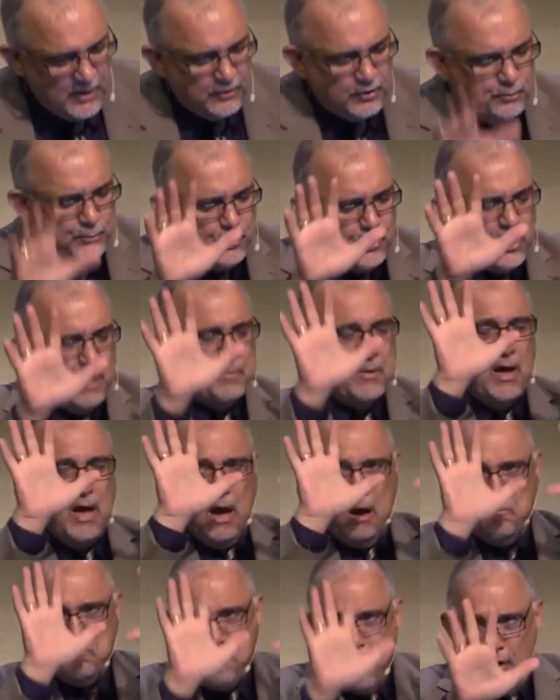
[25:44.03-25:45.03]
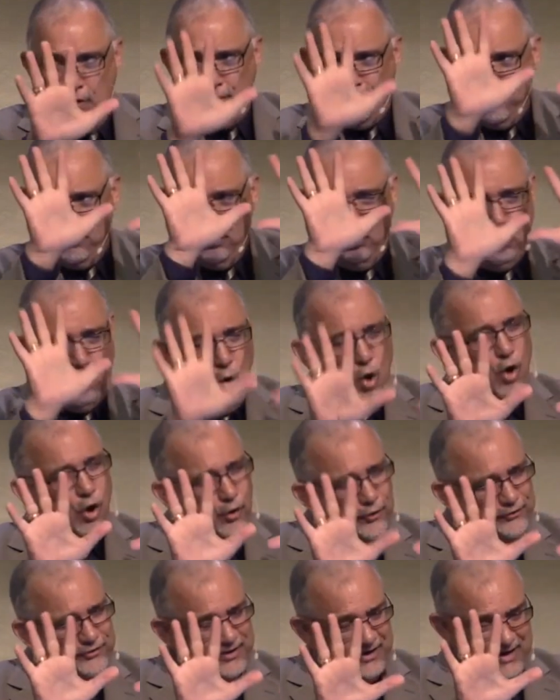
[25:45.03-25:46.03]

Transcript: to put up emotional walls